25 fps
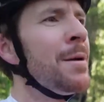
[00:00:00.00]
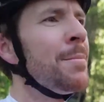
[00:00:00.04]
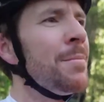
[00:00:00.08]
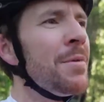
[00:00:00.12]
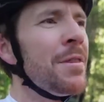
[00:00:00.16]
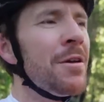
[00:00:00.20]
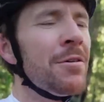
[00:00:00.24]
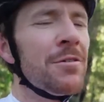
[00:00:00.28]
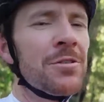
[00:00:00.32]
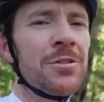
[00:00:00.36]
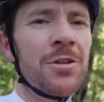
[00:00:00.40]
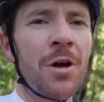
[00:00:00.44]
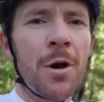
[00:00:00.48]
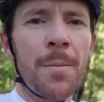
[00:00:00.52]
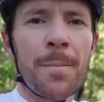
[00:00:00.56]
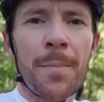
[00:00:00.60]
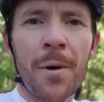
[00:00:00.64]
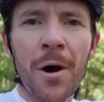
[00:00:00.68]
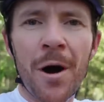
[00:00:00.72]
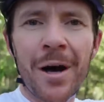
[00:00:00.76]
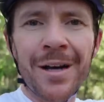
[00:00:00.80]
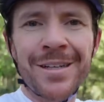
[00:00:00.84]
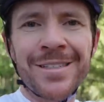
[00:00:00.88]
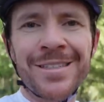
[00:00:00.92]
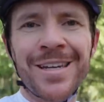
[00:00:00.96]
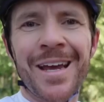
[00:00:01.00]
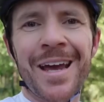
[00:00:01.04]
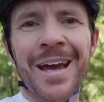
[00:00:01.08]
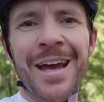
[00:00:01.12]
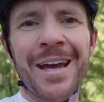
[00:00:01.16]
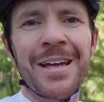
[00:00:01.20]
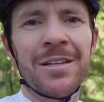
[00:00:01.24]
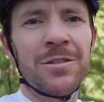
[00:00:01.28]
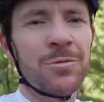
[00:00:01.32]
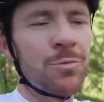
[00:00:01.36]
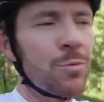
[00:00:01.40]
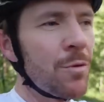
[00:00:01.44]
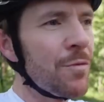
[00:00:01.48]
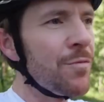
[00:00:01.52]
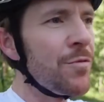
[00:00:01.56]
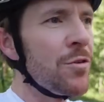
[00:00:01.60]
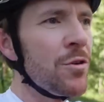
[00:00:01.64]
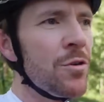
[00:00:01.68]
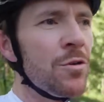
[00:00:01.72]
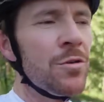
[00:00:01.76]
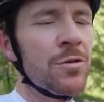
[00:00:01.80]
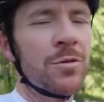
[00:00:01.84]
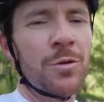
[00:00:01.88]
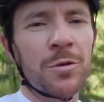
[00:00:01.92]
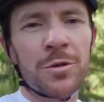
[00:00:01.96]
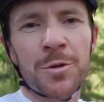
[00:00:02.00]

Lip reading: But there is no bike scans, reviews,